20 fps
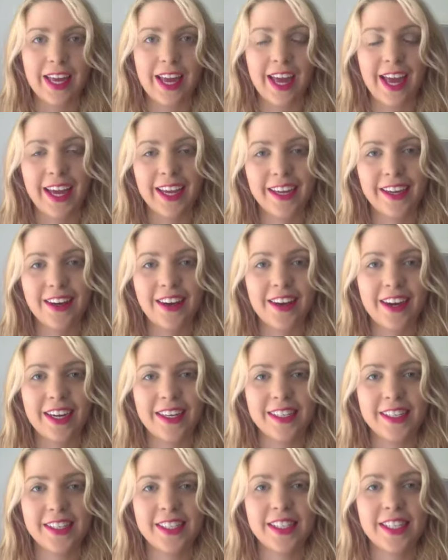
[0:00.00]
Hey
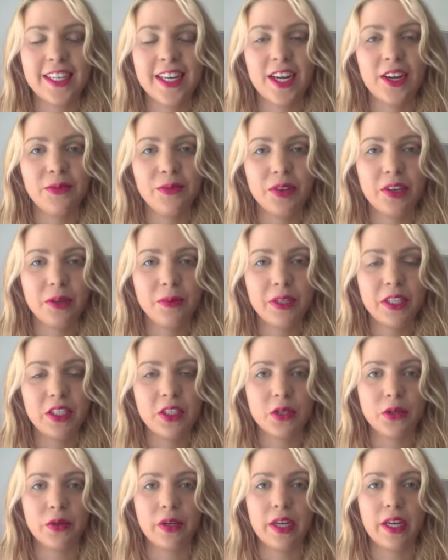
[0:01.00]
guys, today I'm going to be
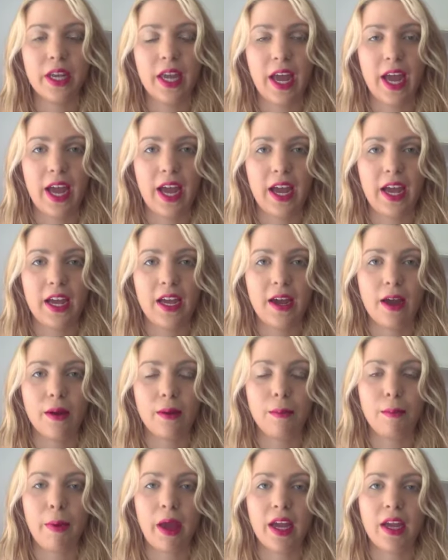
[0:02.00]
doing a
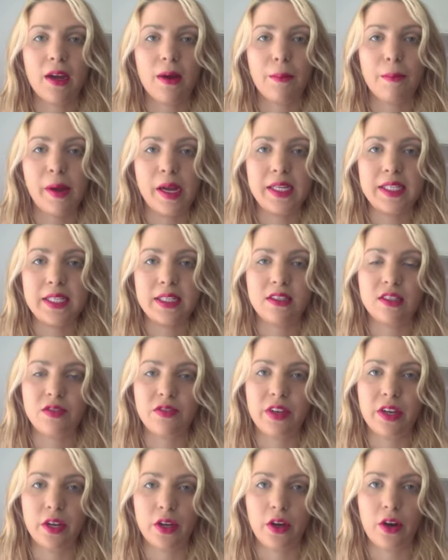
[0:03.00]
makeup basics
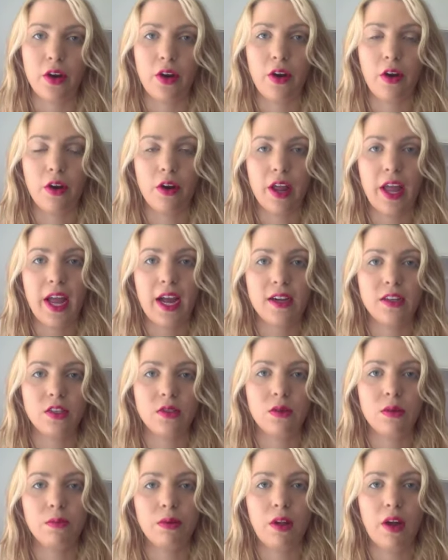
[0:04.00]
video on how
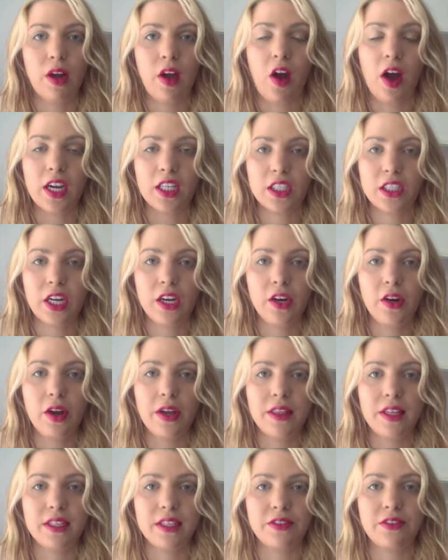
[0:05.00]
to apply eyeshadow
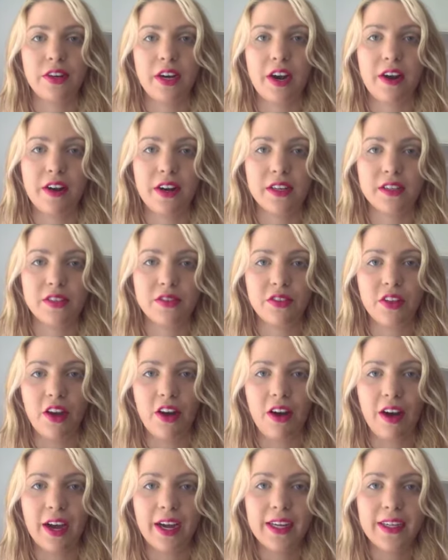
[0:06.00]
and the different areas of the
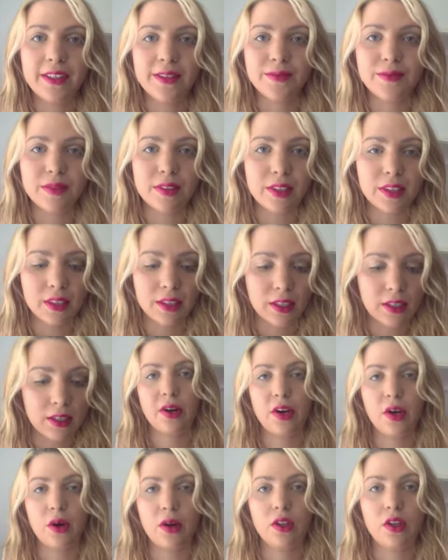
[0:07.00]
eye.
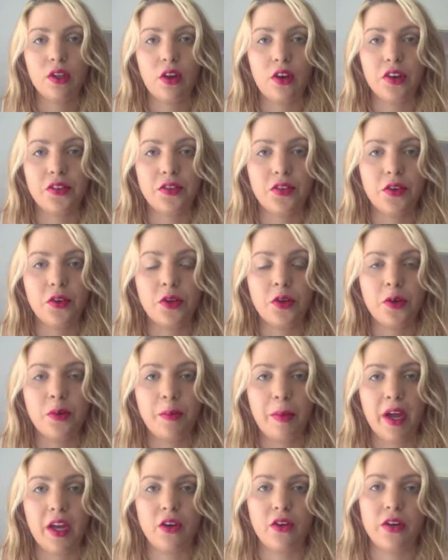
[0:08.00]
I know a lot of you
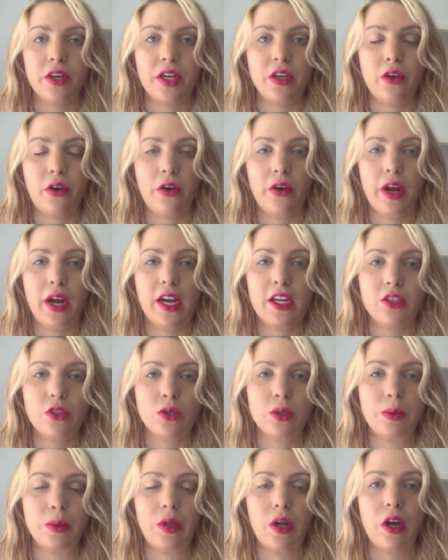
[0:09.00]
may already know how
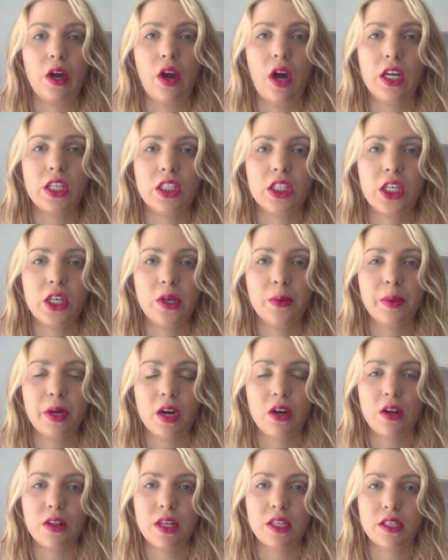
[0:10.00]
to apply eyeshadow, but I
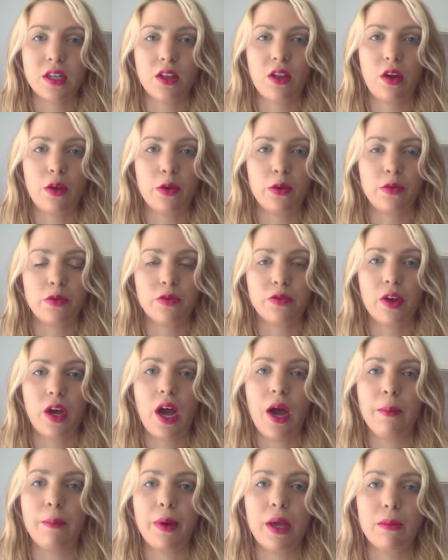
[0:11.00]
know there's a lot of
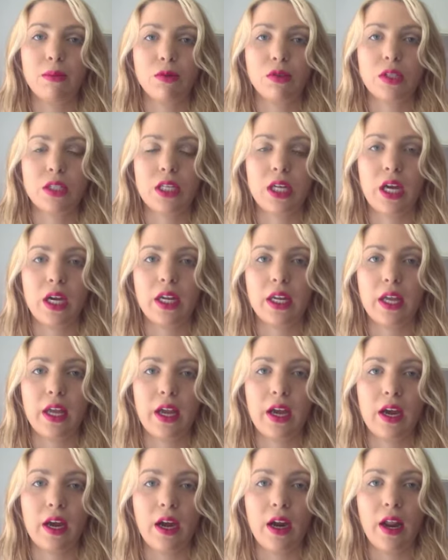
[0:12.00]
people starting
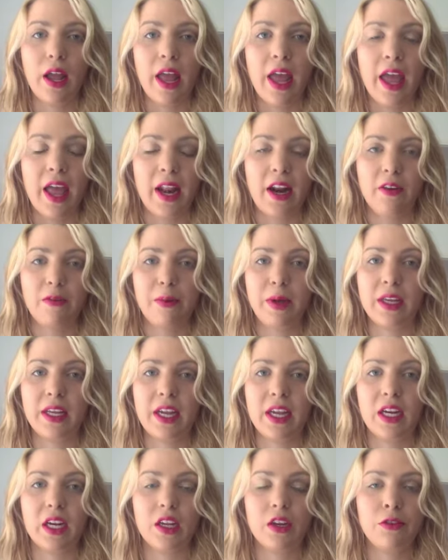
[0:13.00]
out, and I've been
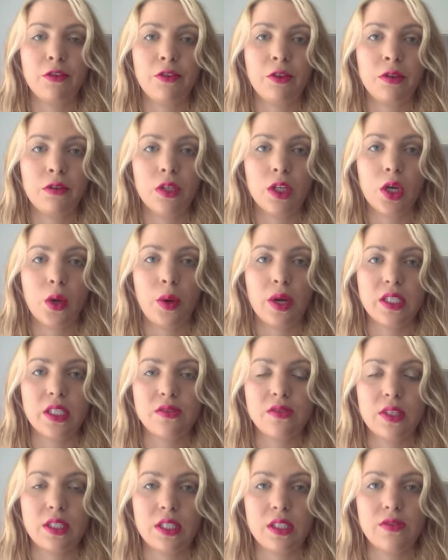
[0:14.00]
getting a few requests
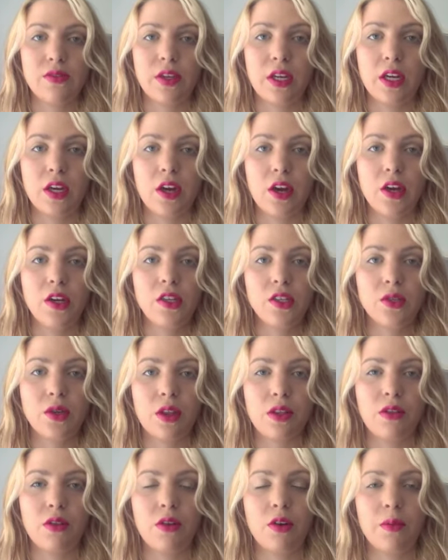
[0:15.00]
for this video, so I
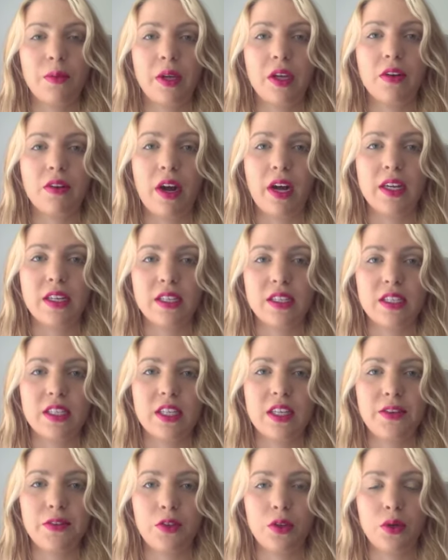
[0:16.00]
thought it would be great just to
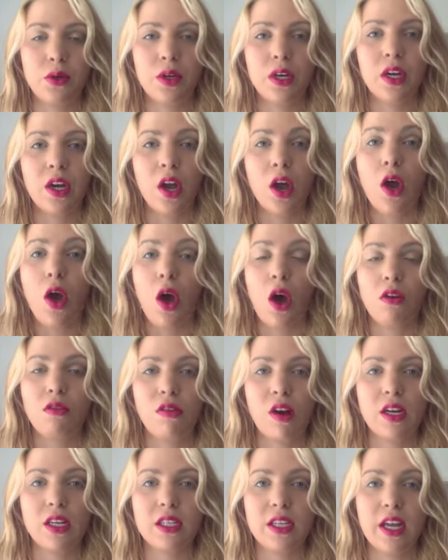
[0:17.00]
give you a
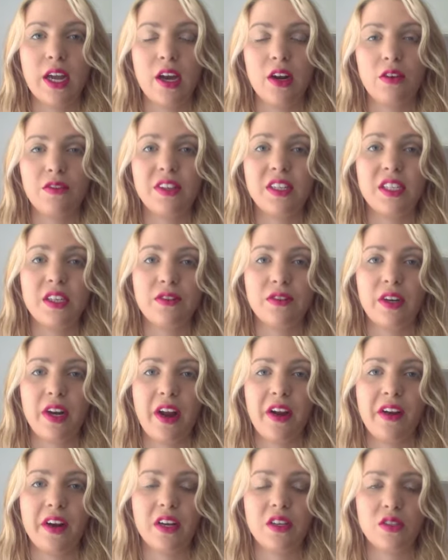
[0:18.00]
rundown of the different
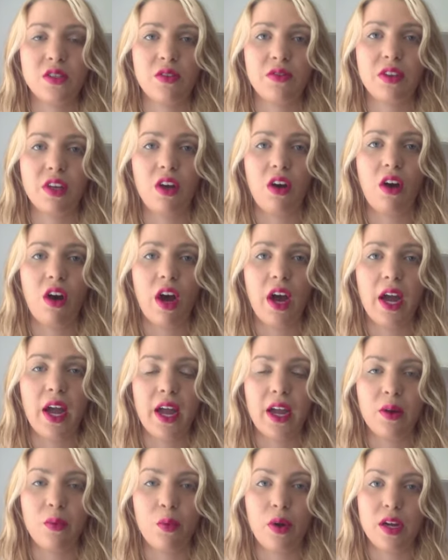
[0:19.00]
areas of the eye
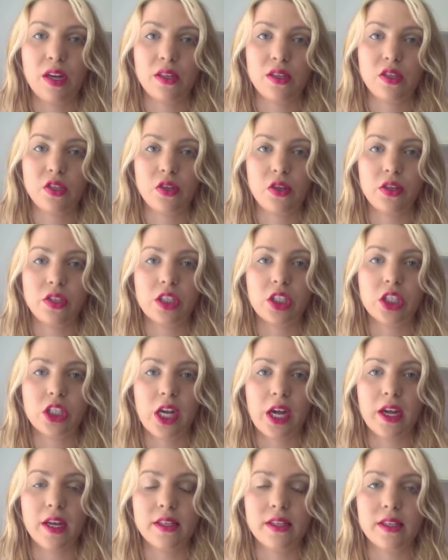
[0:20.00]
and where certain
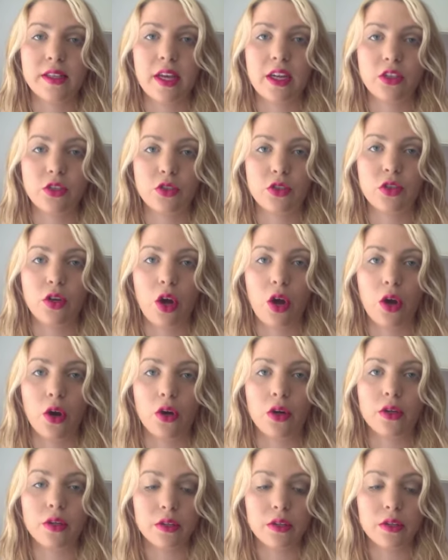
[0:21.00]
shades and that should go.